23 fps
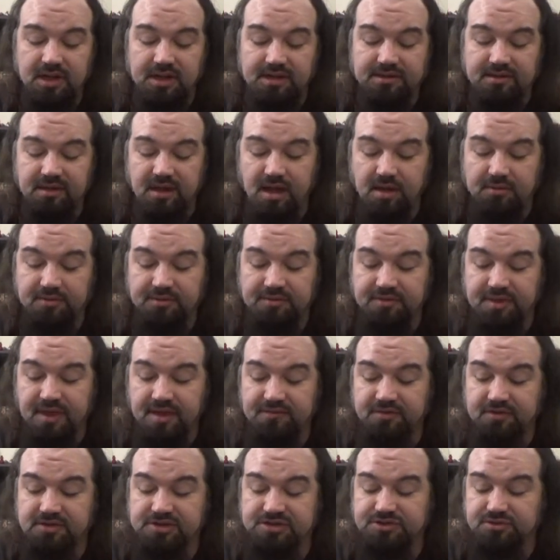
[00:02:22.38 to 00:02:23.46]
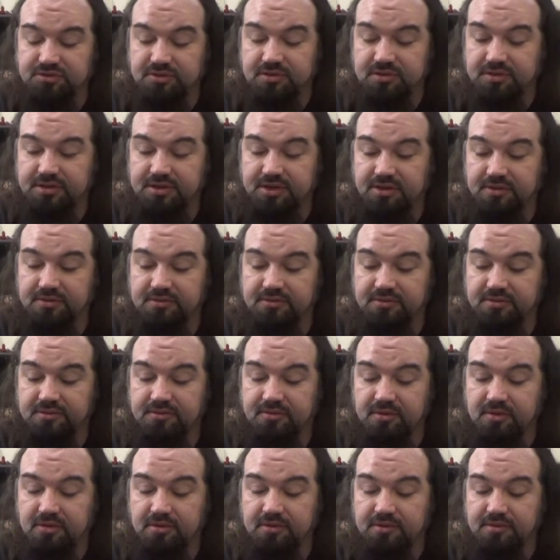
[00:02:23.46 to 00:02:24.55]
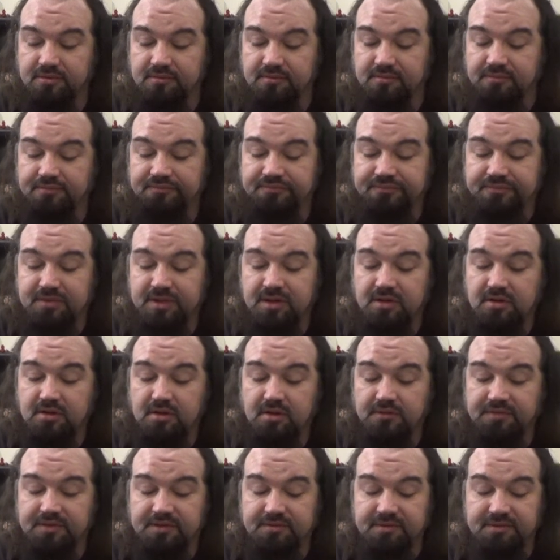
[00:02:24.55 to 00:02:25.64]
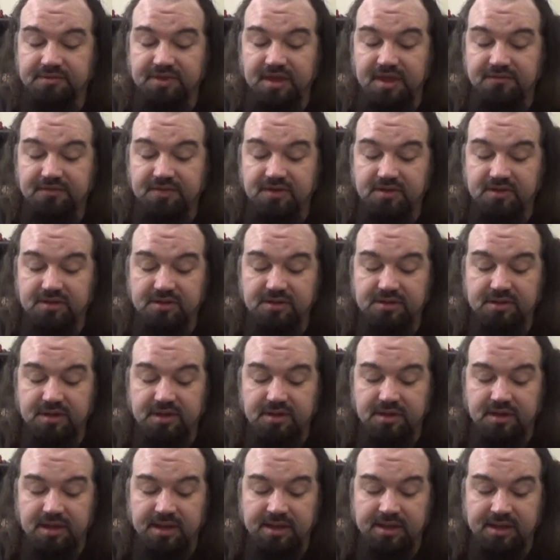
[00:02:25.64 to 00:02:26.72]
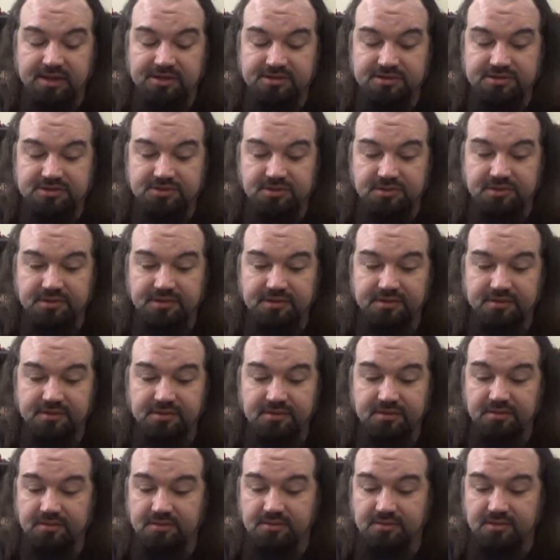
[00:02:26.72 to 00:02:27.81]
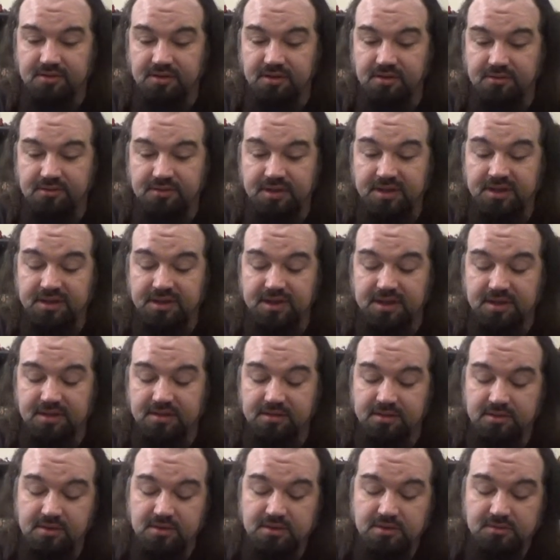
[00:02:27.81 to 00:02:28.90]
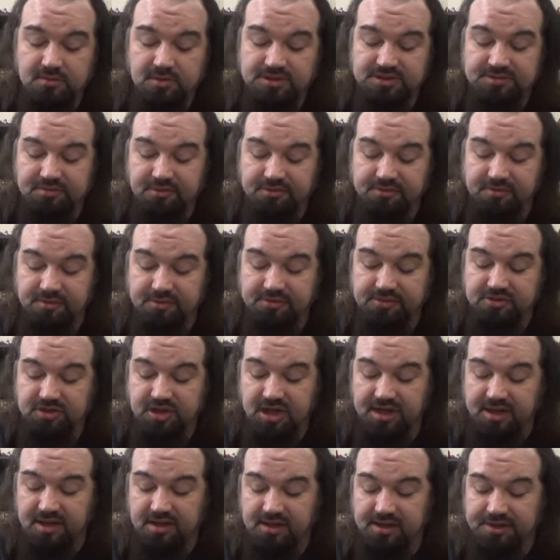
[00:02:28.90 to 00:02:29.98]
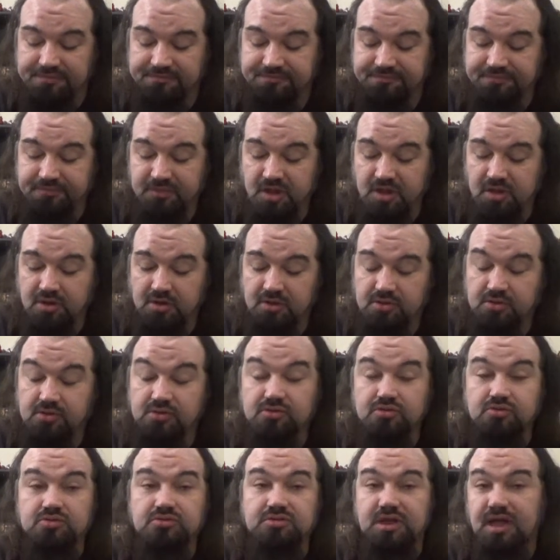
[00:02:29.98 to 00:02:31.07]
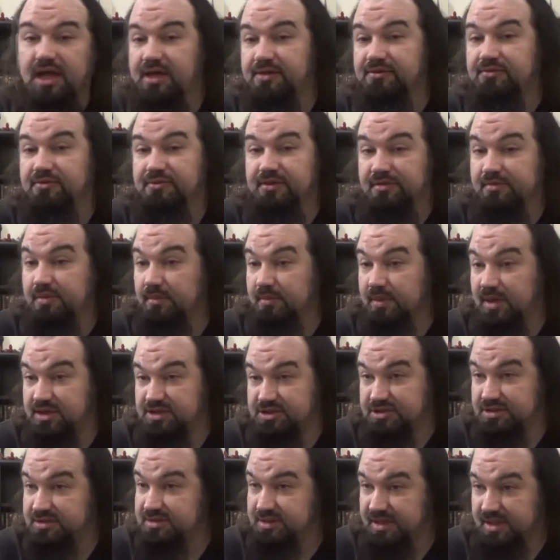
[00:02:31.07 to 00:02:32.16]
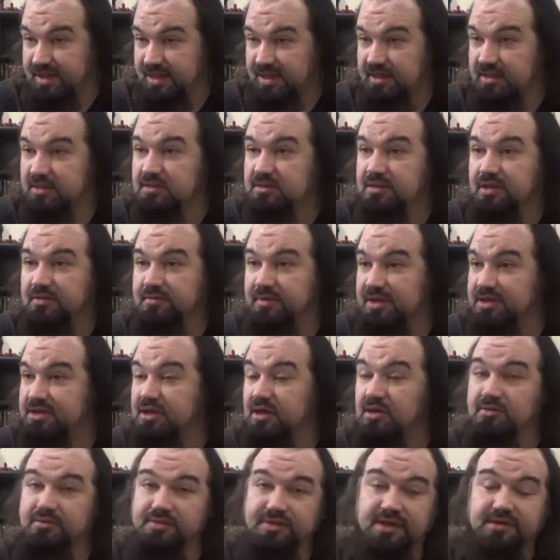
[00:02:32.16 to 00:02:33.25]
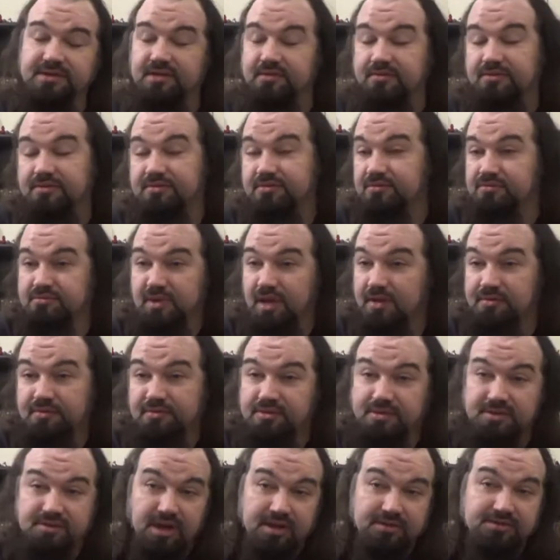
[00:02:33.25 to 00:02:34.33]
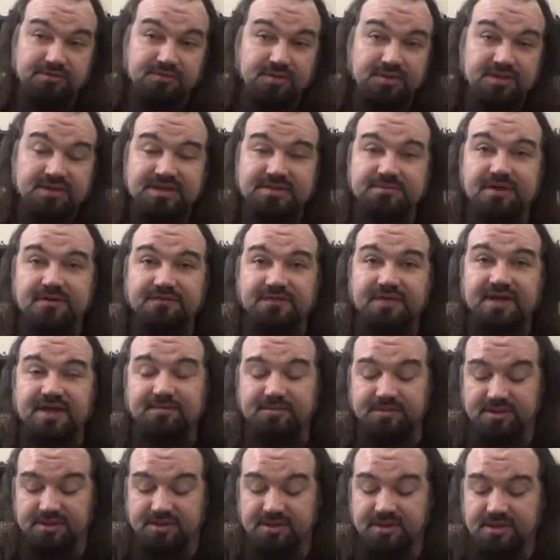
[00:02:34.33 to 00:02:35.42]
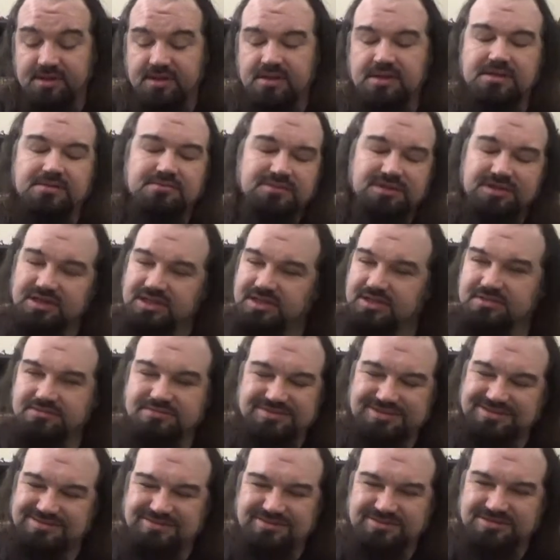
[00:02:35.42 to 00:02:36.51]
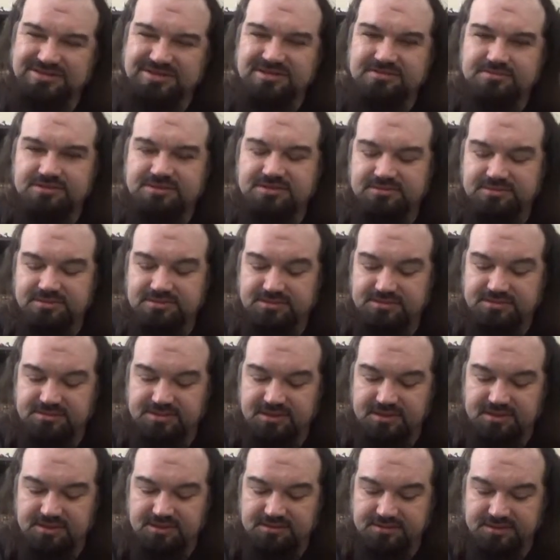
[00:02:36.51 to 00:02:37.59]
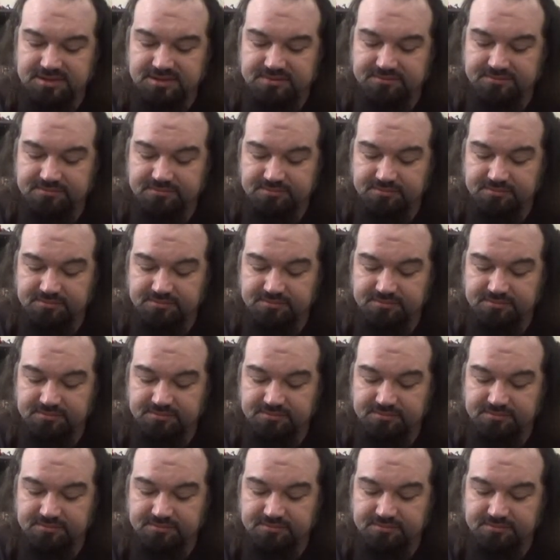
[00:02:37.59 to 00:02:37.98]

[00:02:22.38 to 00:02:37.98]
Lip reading: talk with Xavier short to go to, or her visit with Xavier and Angel short to go to India, where she's supposed to meet the Trinary, who lies to her teeth about why she's there, explaining, "Oh yes, I just wanted to see my family." No, she was there to,